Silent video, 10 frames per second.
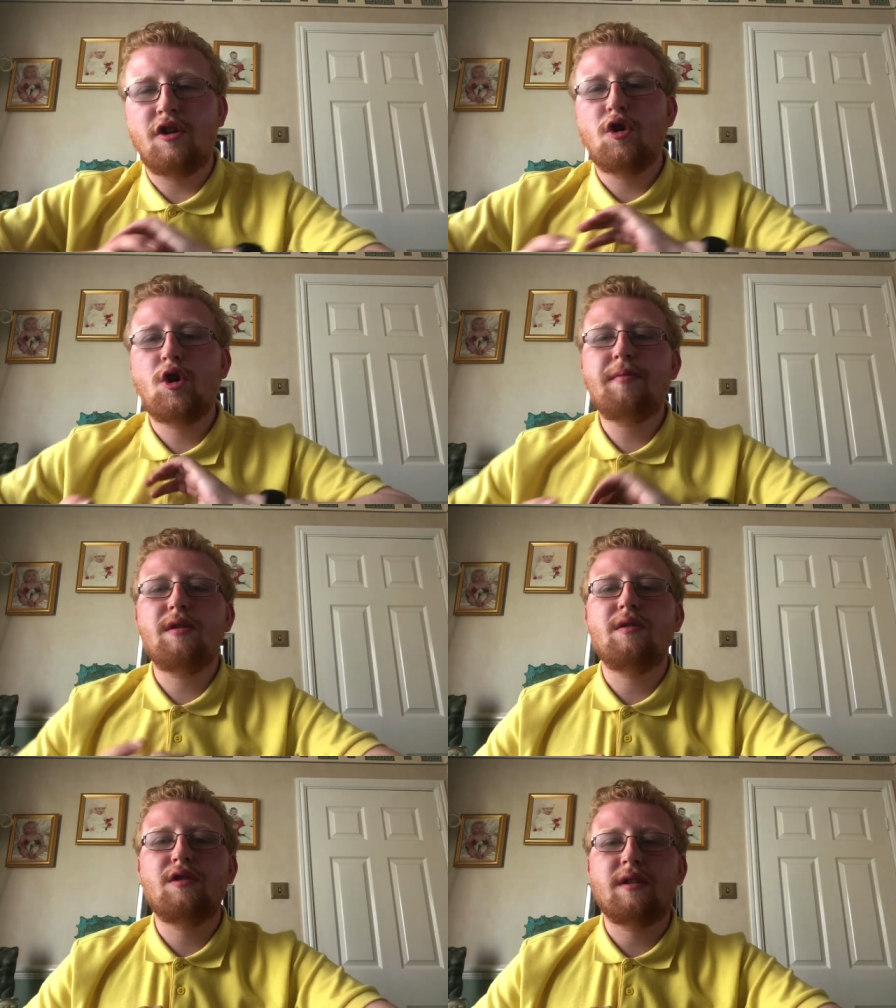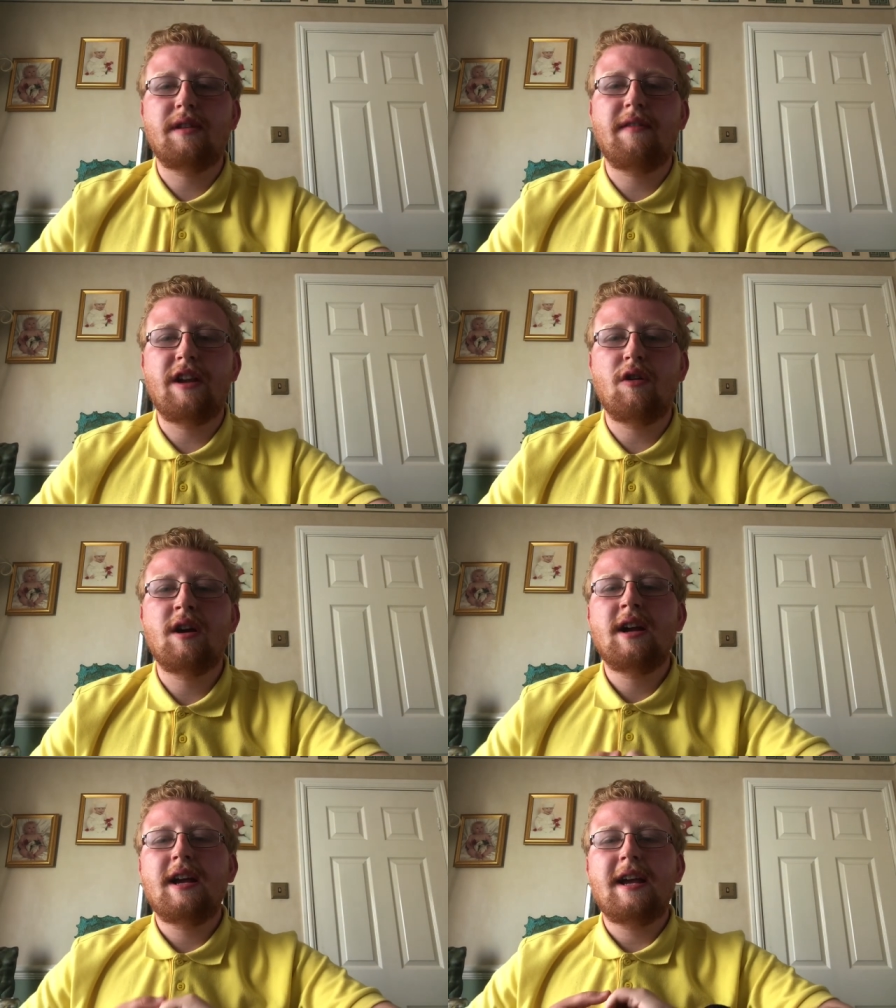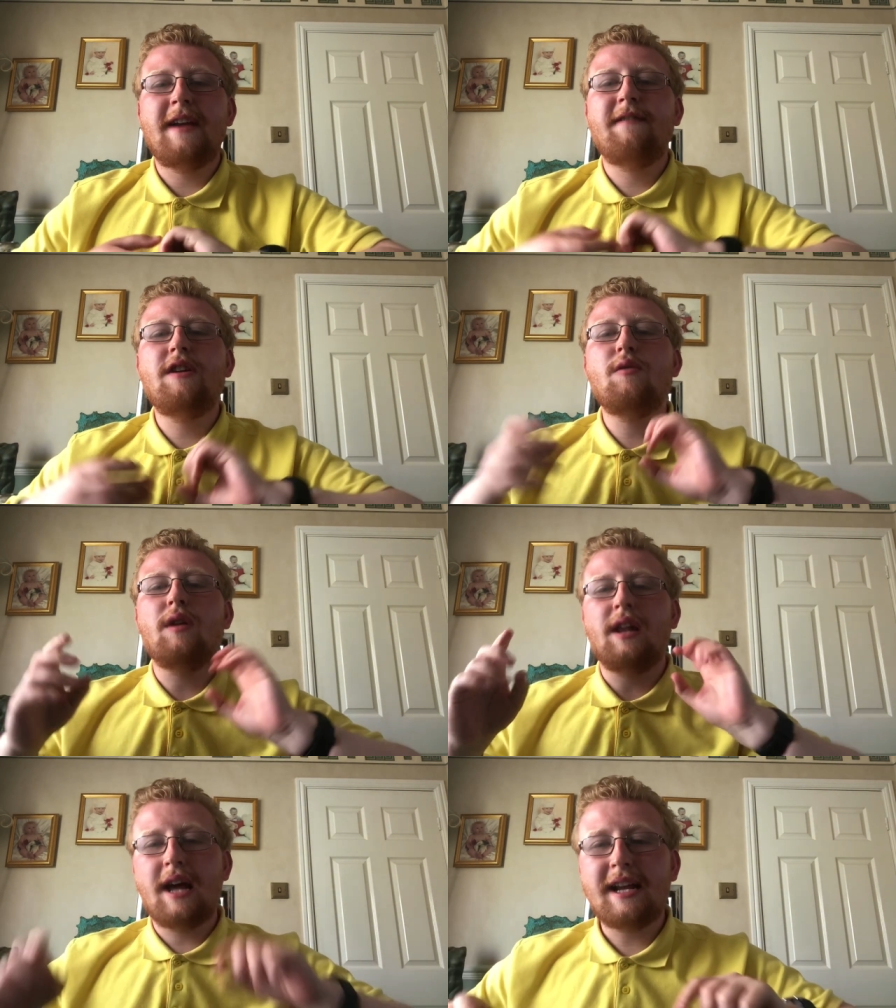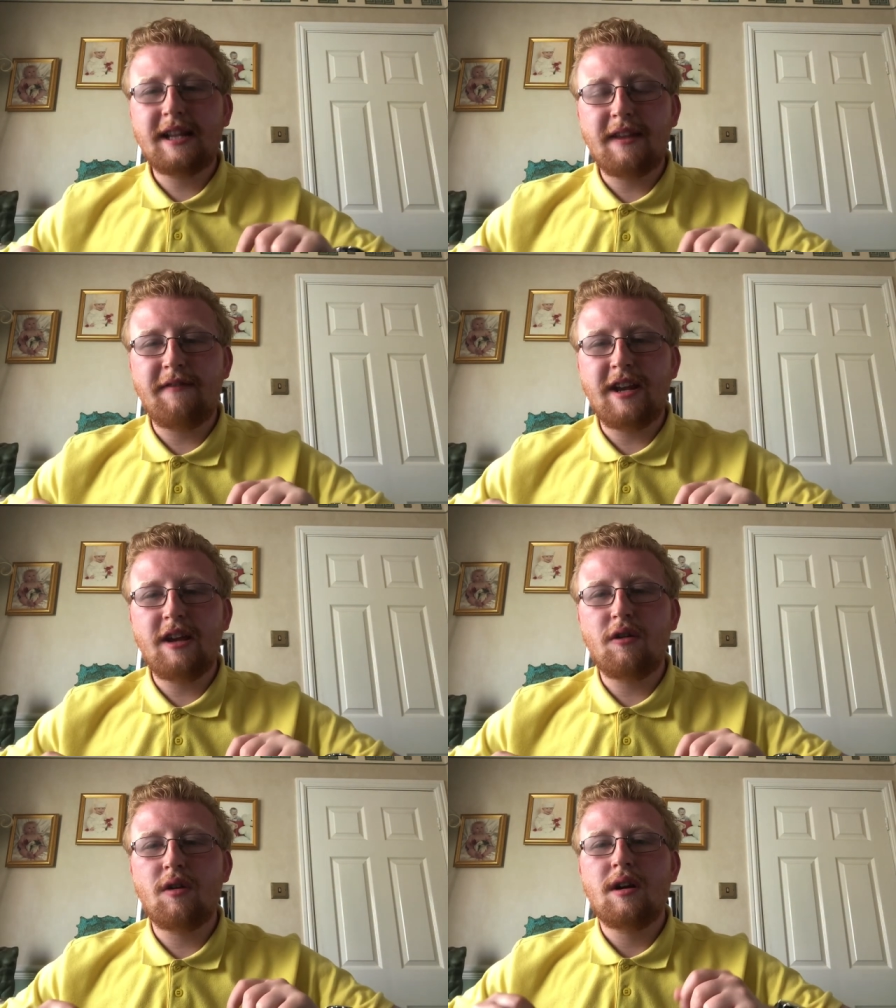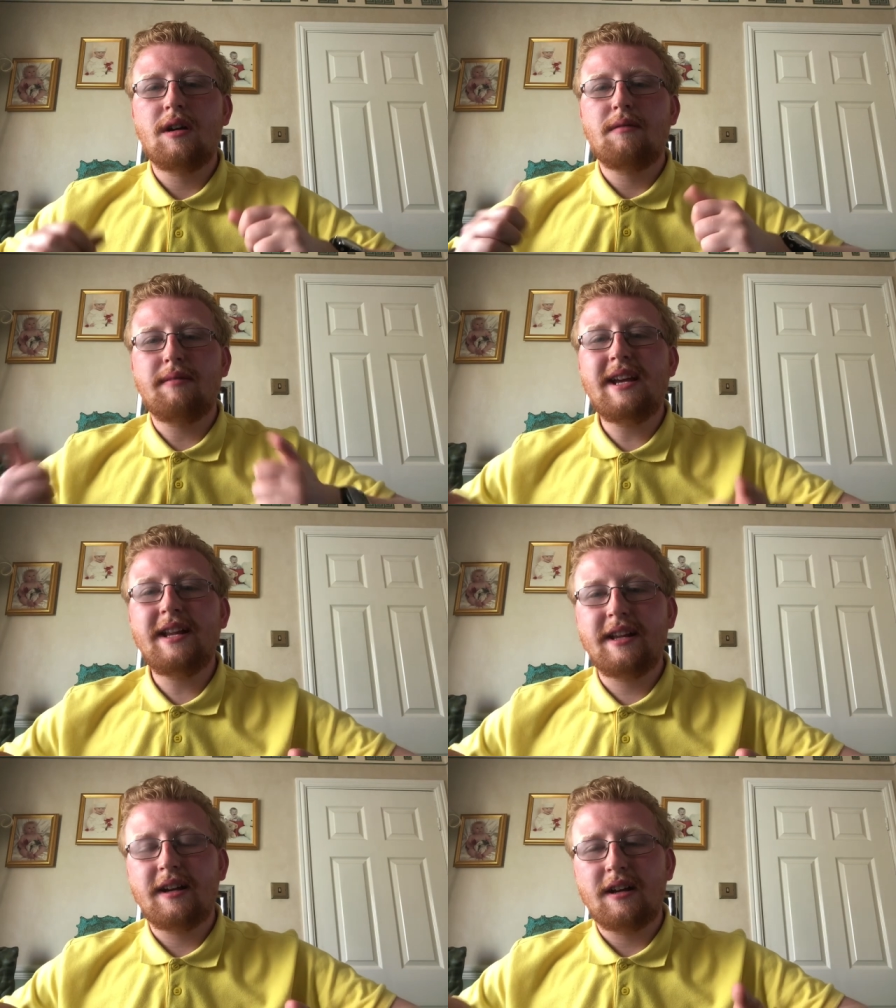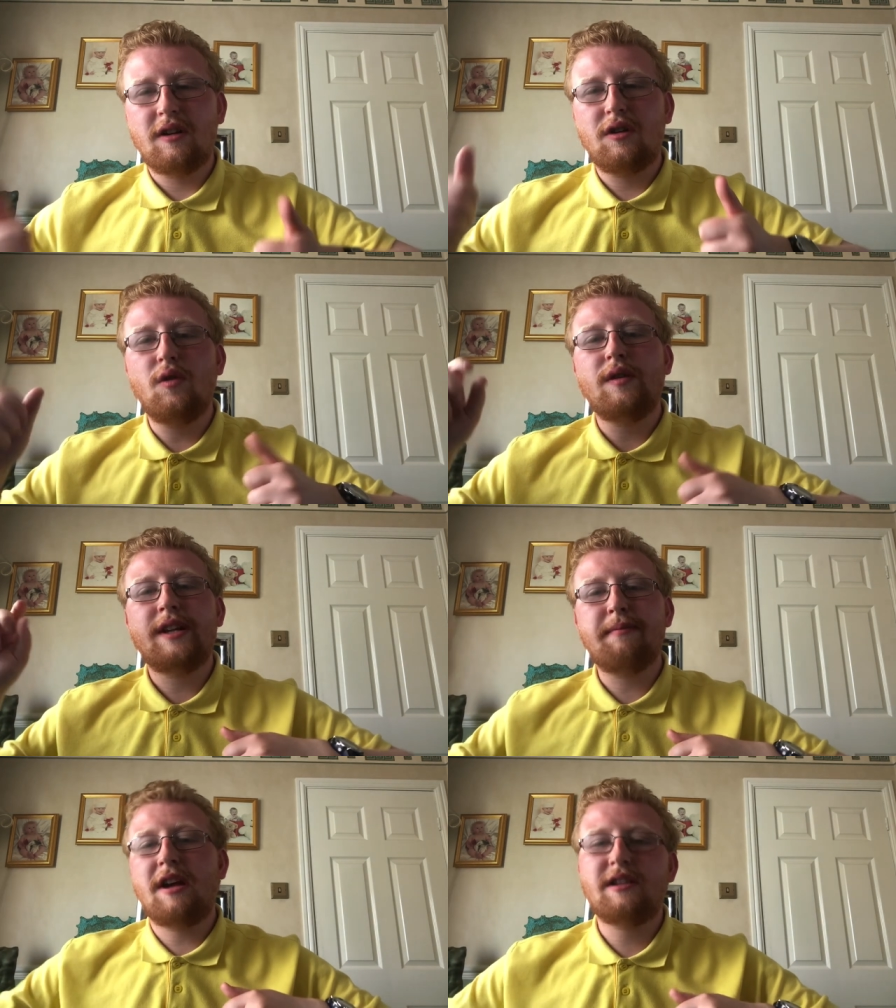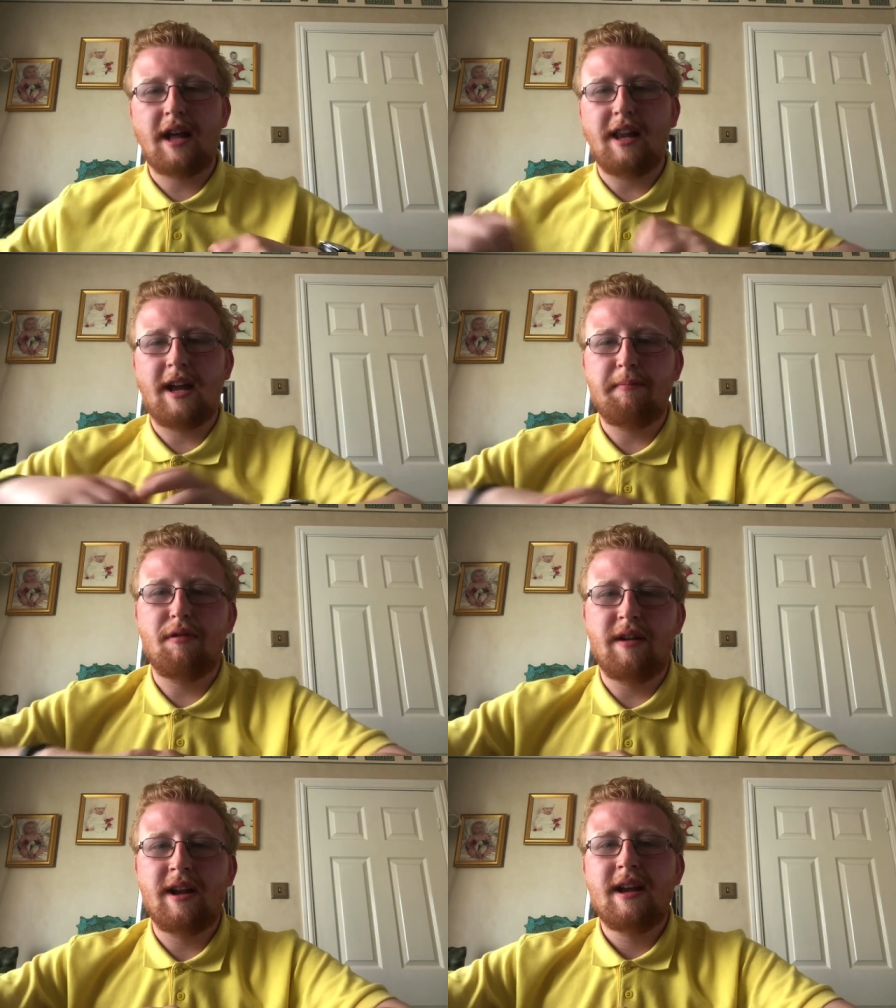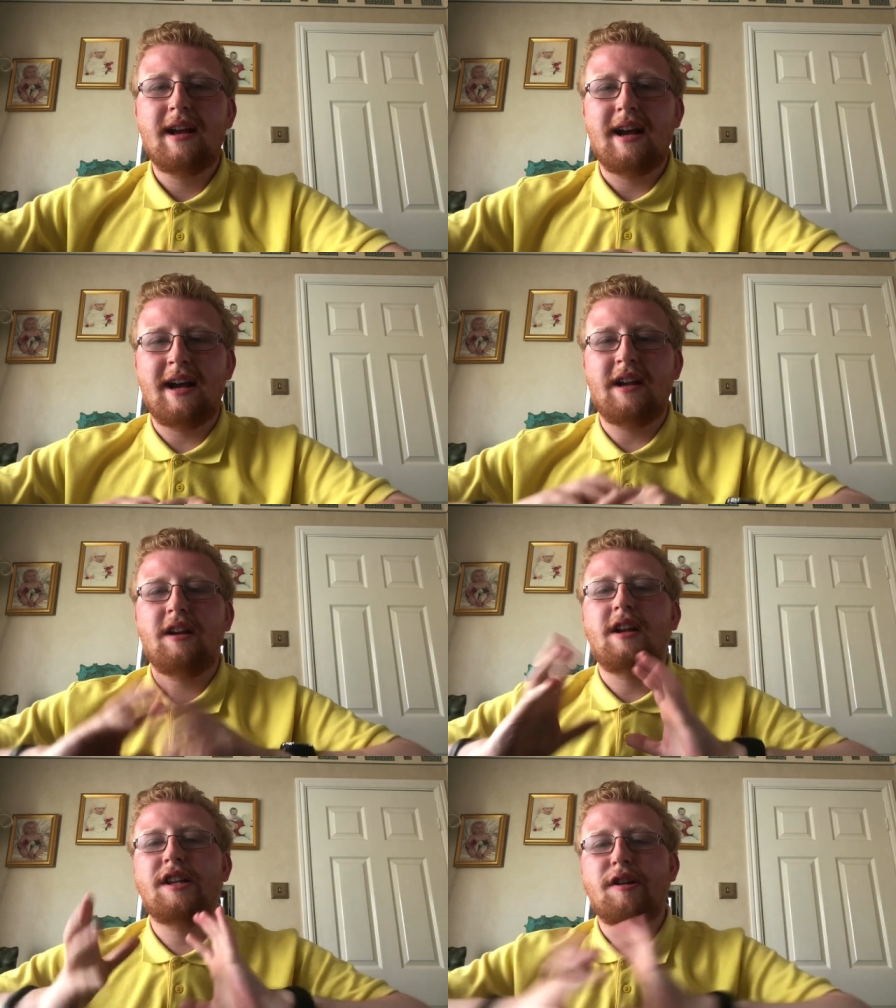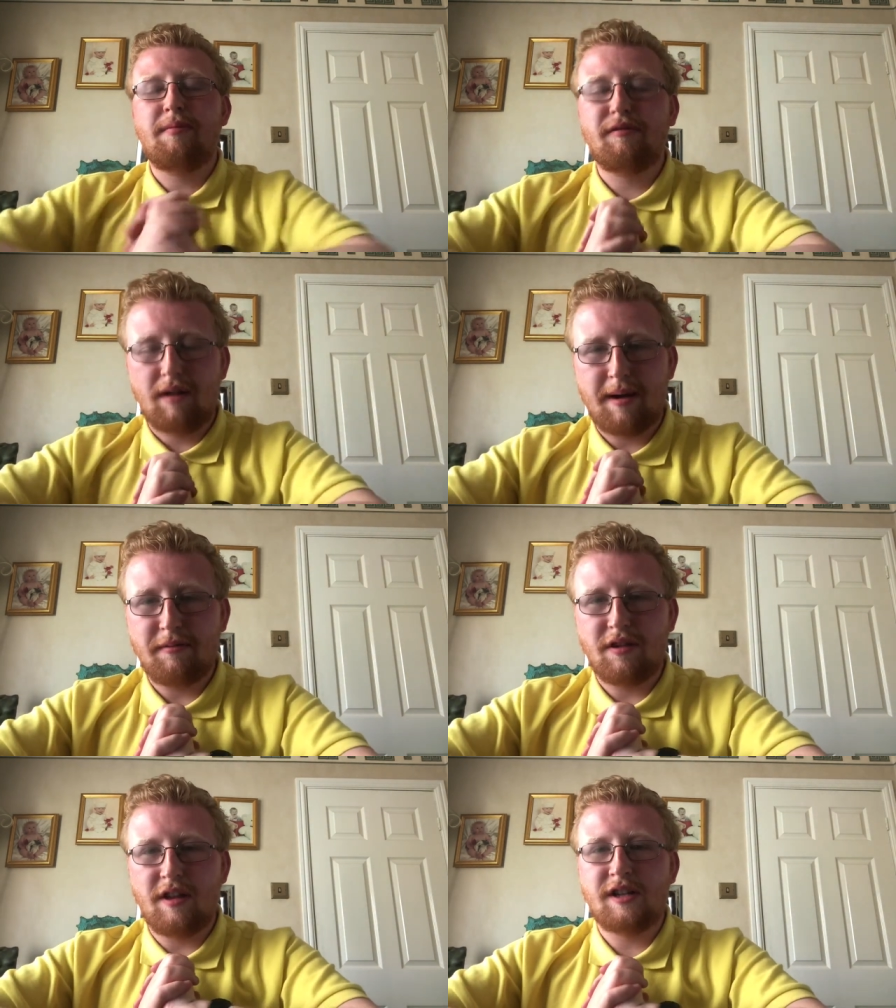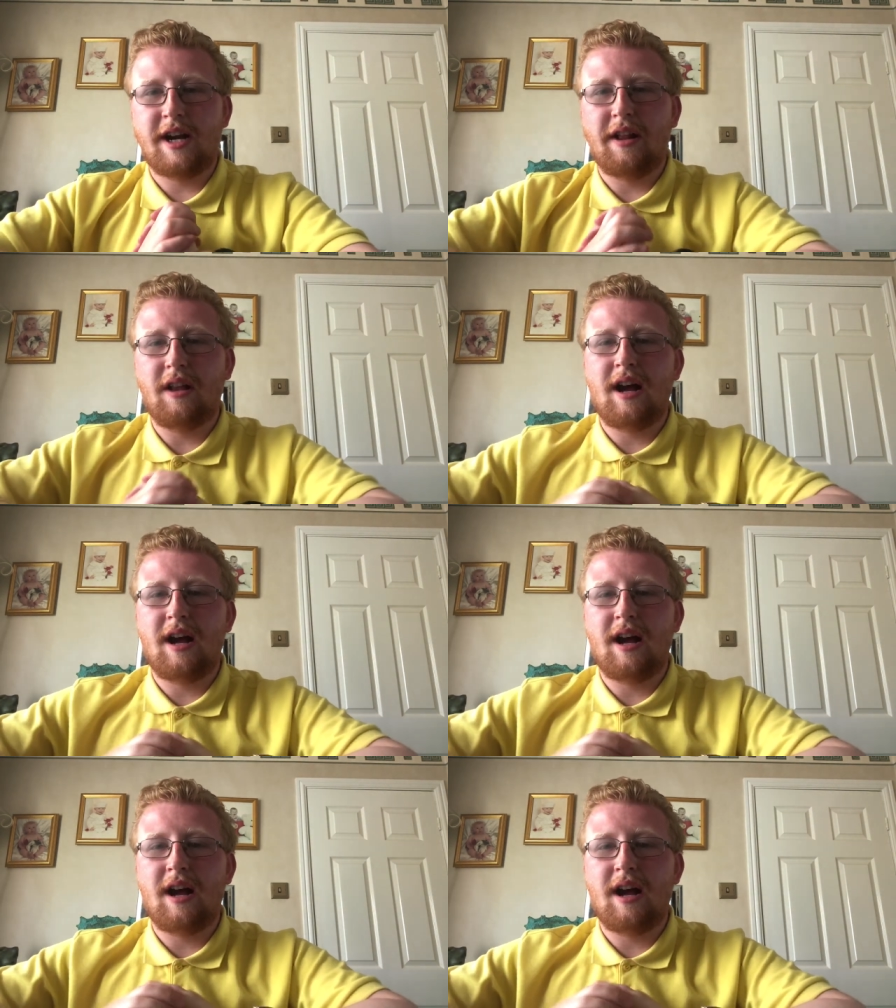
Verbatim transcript: Hope you enjoyed the video. If you liked the video, please go smash that like button and subscribe to the channel.